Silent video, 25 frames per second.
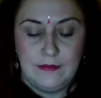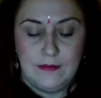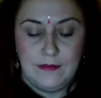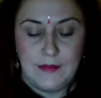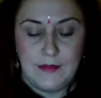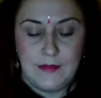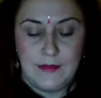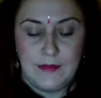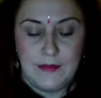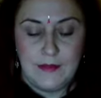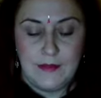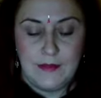
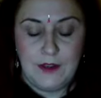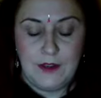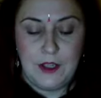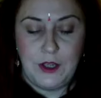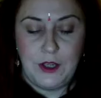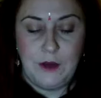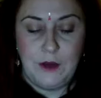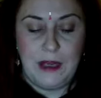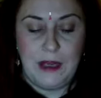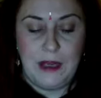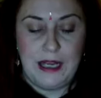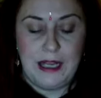So for
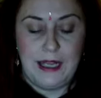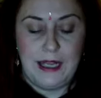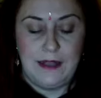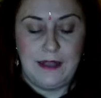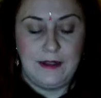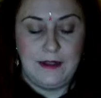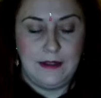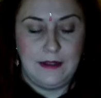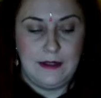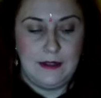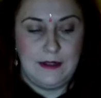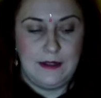2
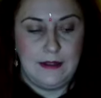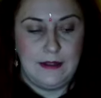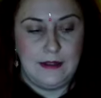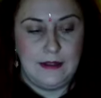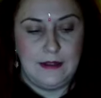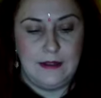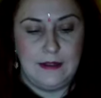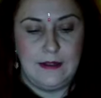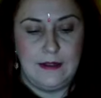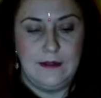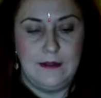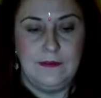
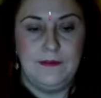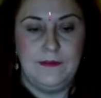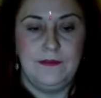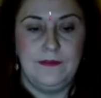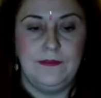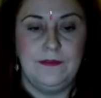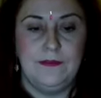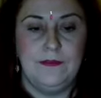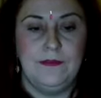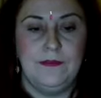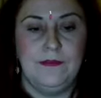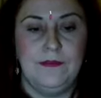minutes,
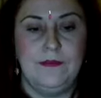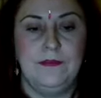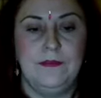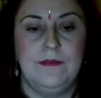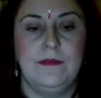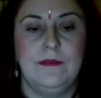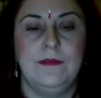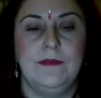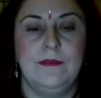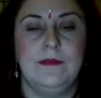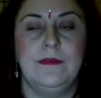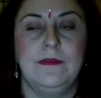
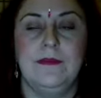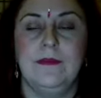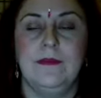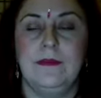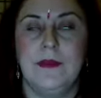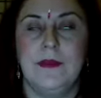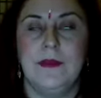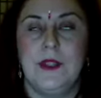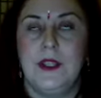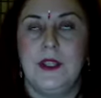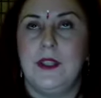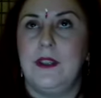
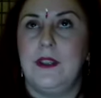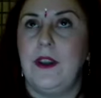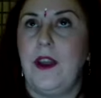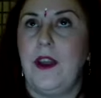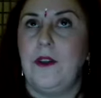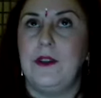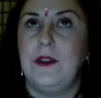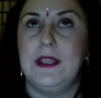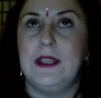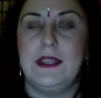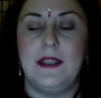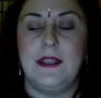just
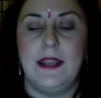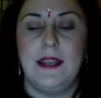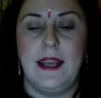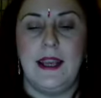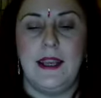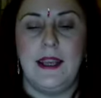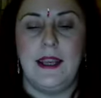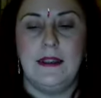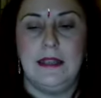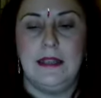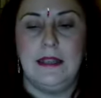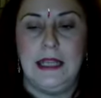
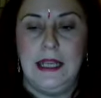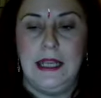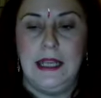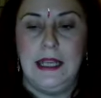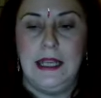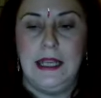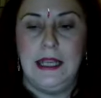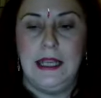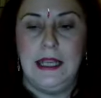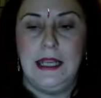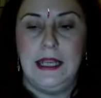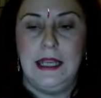noticing
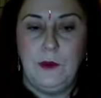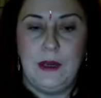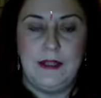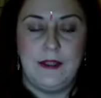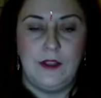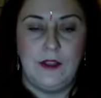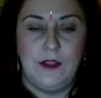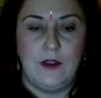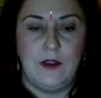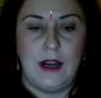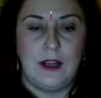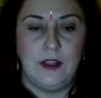when
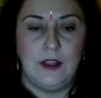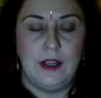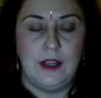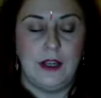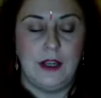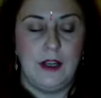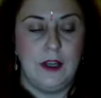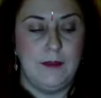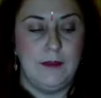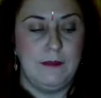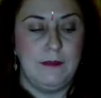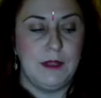distraction
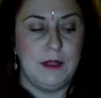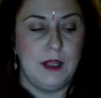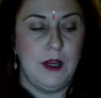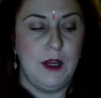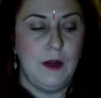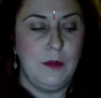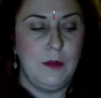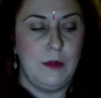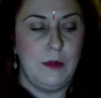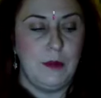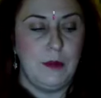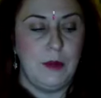comes
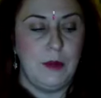up